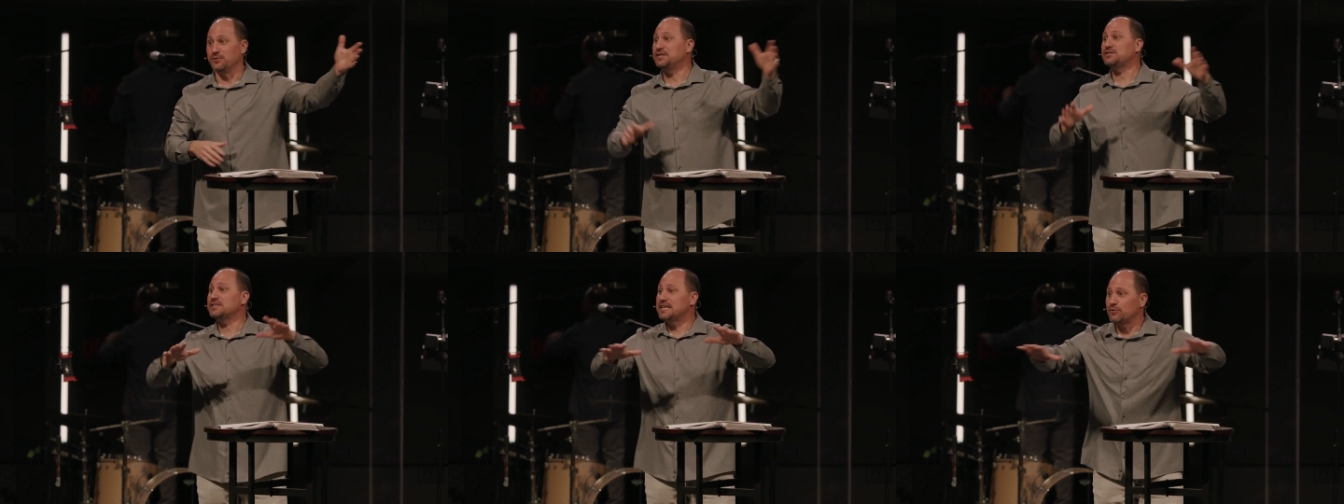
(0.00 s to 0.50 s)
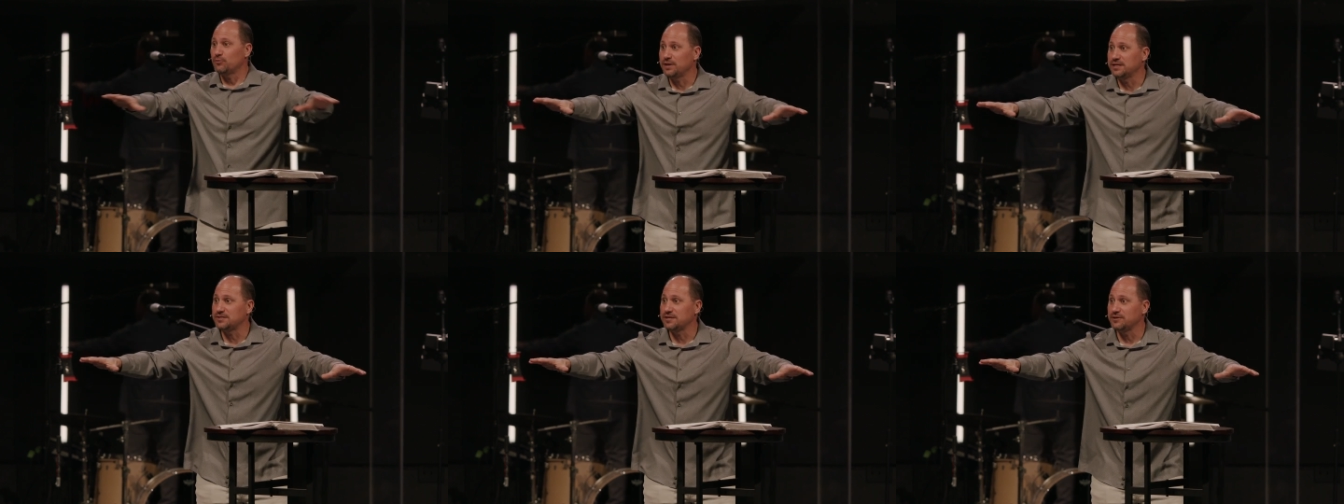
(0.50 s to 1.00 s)
This is getting
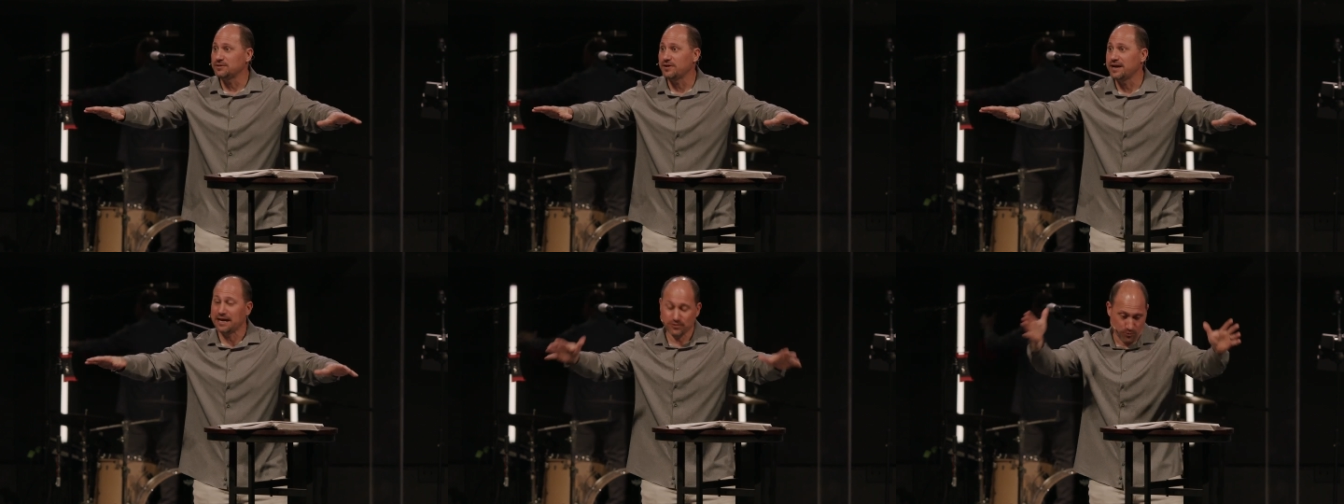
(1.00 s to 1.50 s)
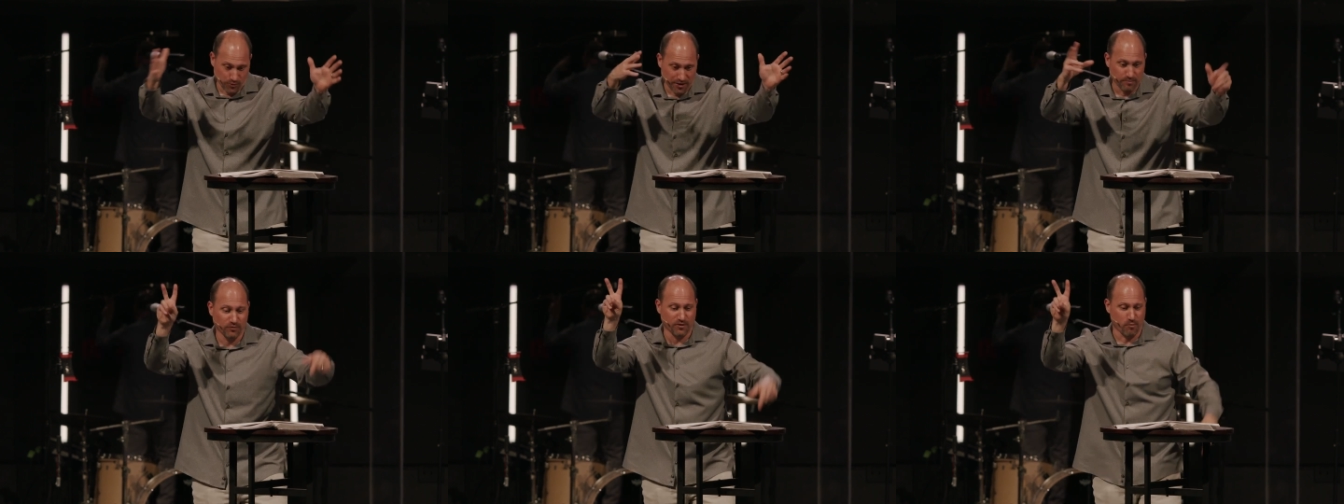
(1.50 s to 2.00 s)
really serious right now, so we're going
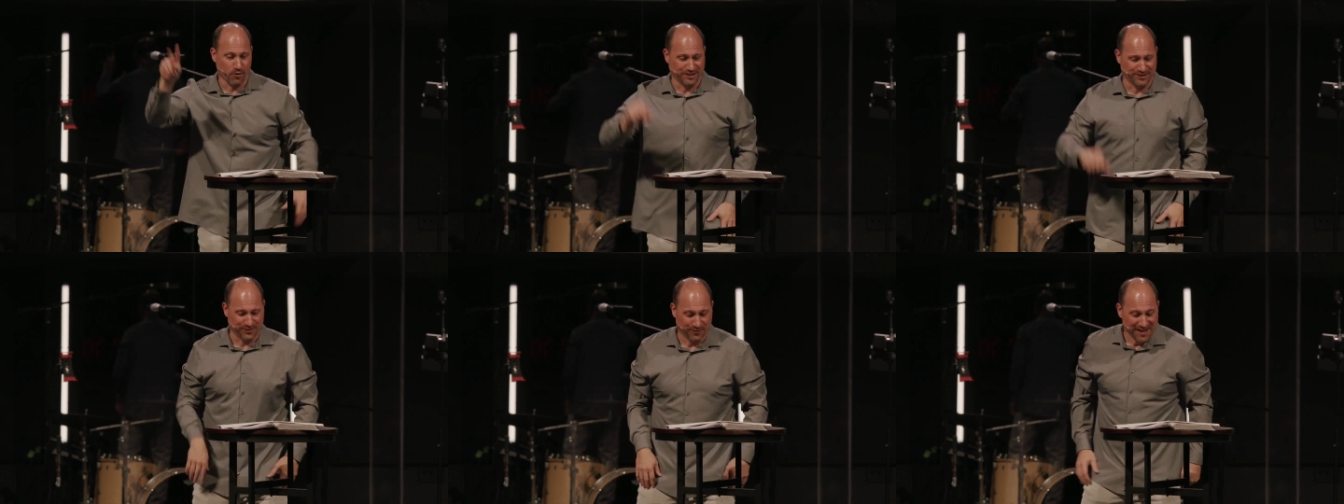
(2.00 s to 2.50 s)
to move to point two.